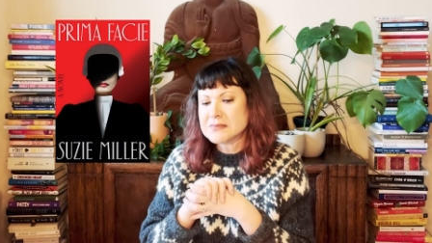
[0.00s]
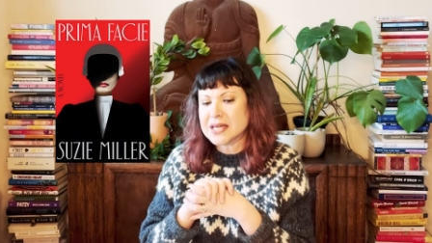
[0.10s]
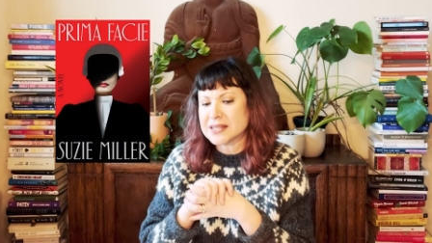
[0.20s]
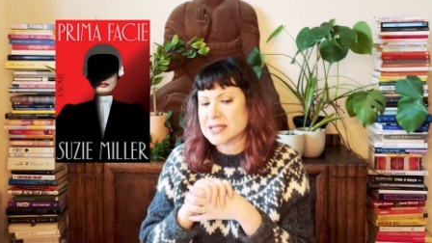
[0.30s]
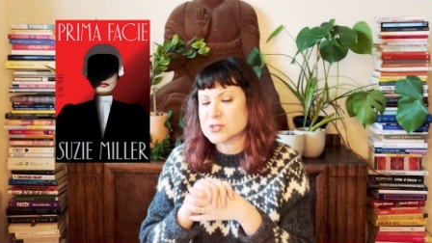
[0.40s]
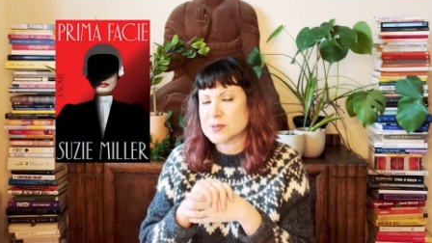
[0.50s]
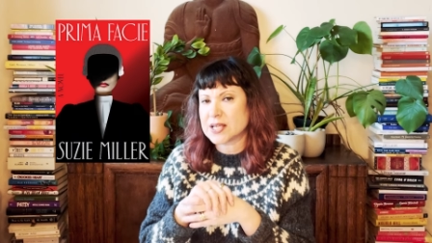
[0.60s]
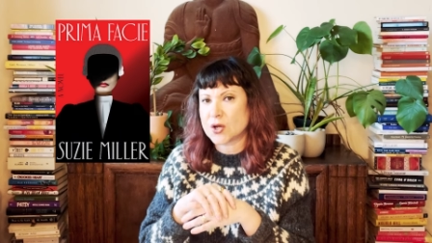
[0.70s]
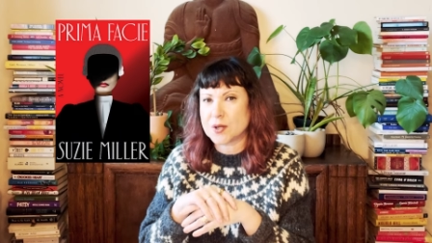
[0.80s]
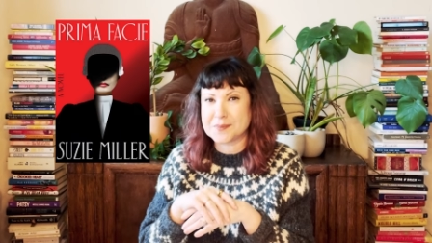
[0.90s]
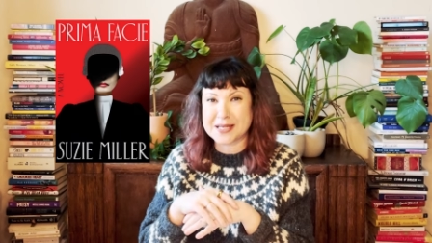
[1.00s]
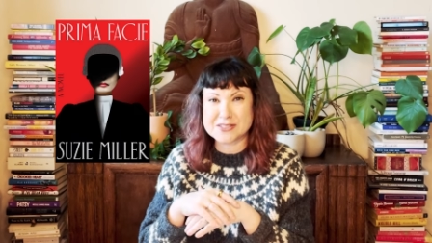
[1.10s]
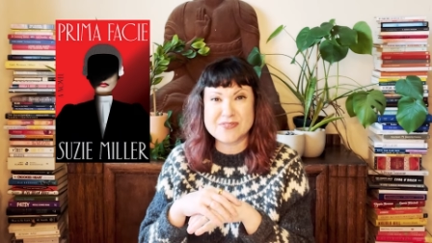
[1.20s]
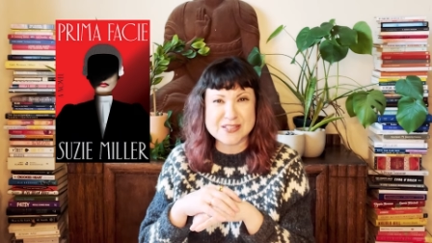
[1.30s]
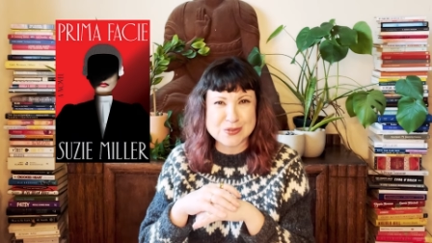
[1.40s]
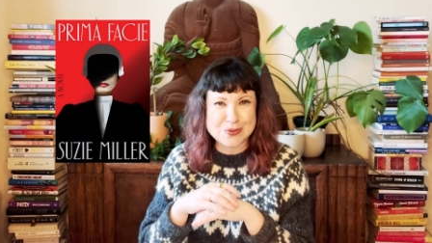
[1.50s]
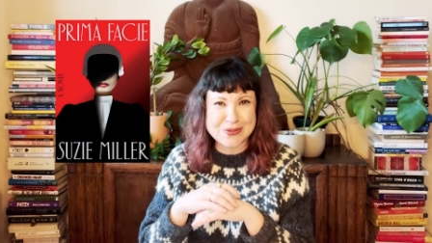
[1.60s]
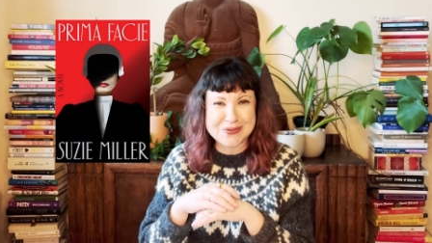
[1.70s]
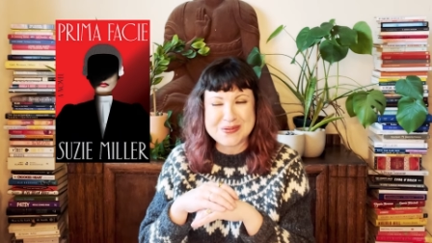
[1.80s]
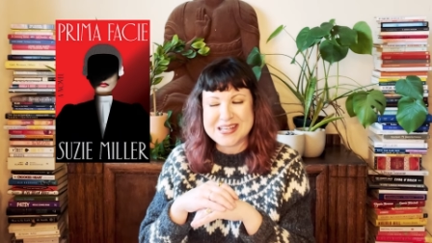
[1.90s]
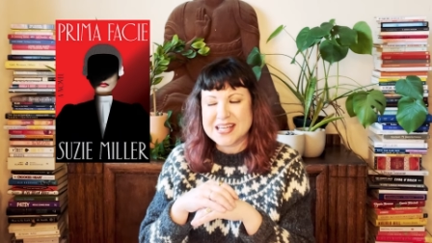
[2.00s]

I think is what they call them, like defense lawyer.